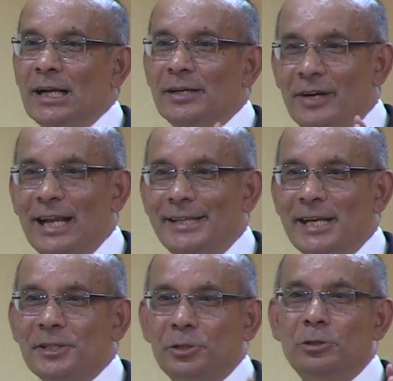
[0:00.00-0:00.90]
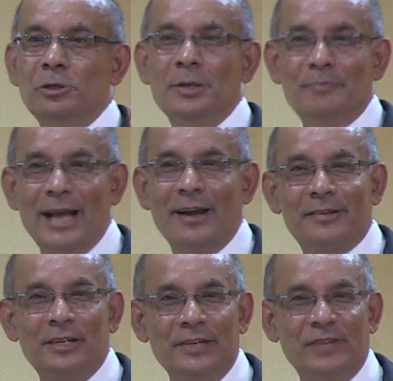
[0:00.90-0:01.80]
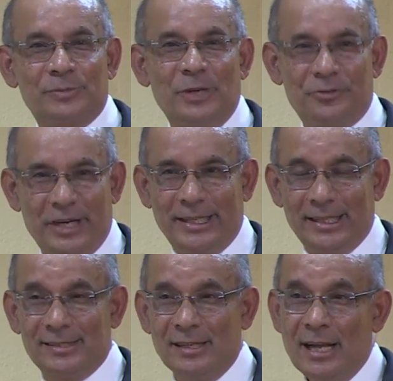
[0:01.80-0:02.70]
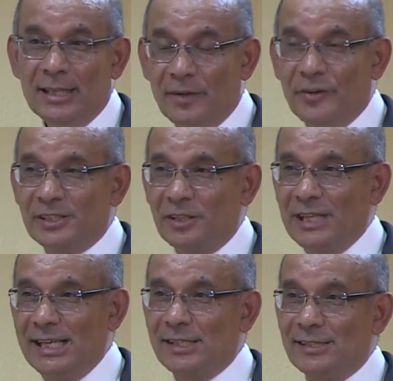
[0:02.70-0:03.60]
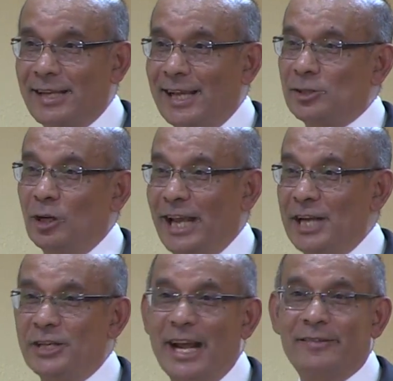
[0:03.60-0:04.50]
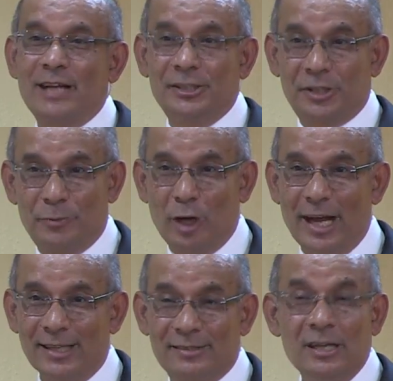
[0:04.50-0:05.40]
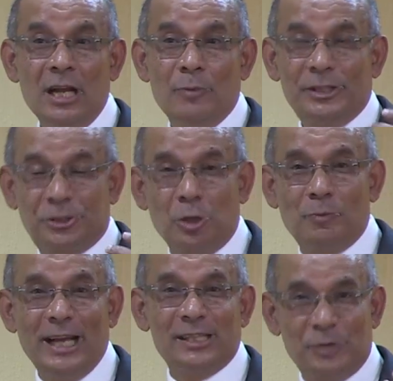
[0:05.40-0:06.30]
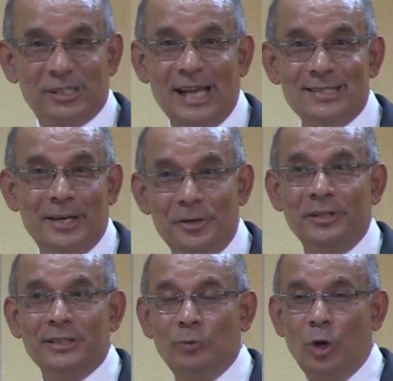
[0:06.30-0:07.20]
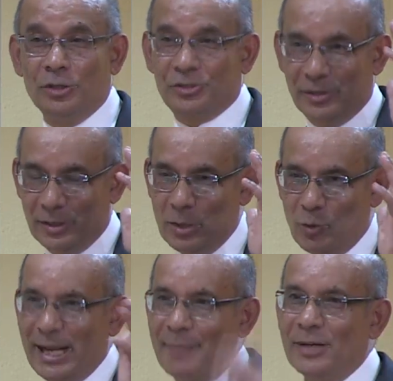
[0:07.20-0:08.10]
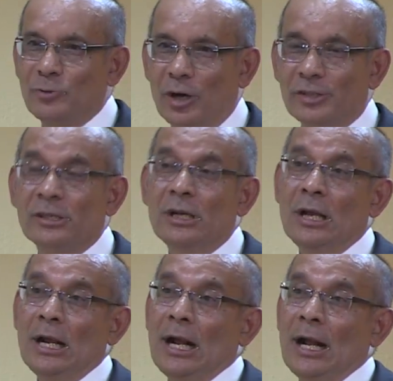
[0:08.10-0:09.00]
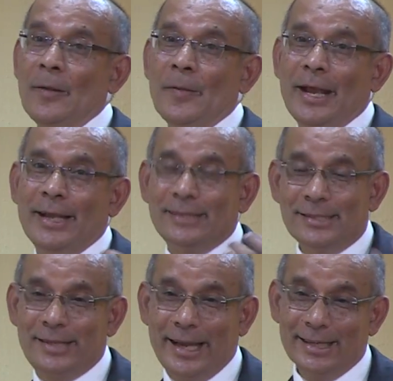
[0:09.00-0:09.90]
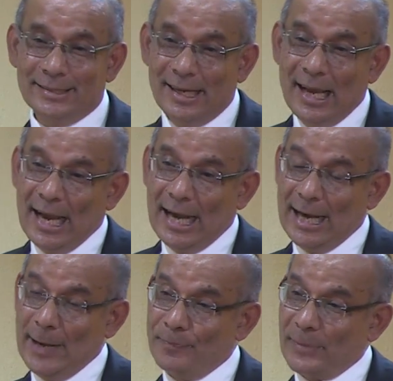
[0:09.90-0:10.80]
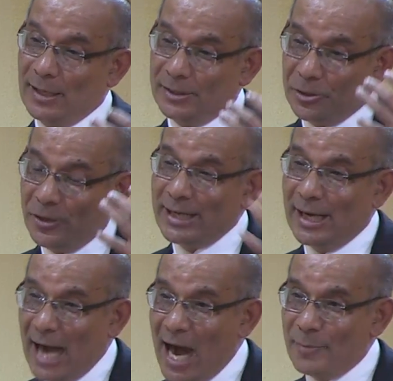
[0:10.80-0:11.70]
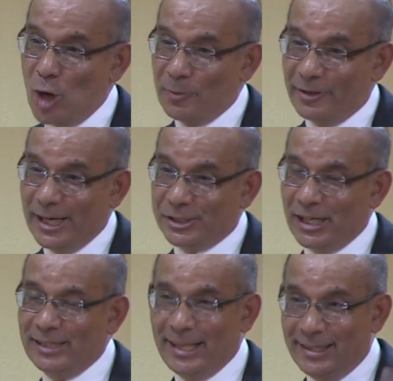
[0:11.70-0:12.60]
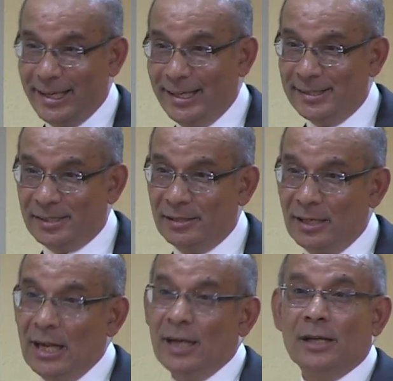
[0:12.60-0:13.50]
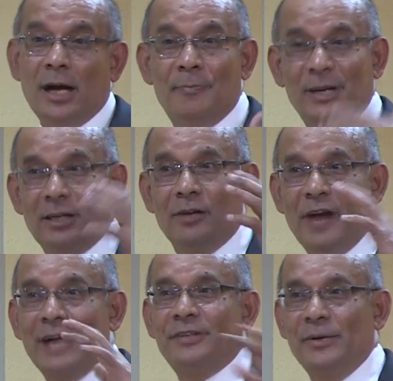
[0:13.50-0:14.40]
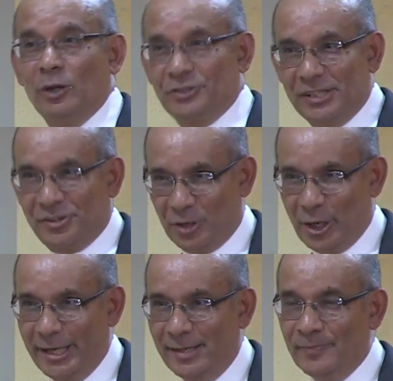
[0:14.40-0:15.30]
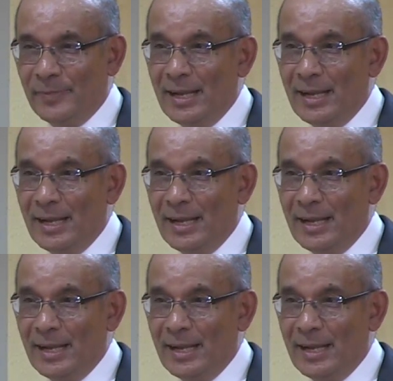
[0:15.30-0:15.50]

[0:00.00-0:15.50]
relating to bilateral investment treaties. The first of these is a case called Asian Agricultural Products, which took place precisely during the war. So what happened was, in this case, during an army operation in the east, a particular factory was destroyed.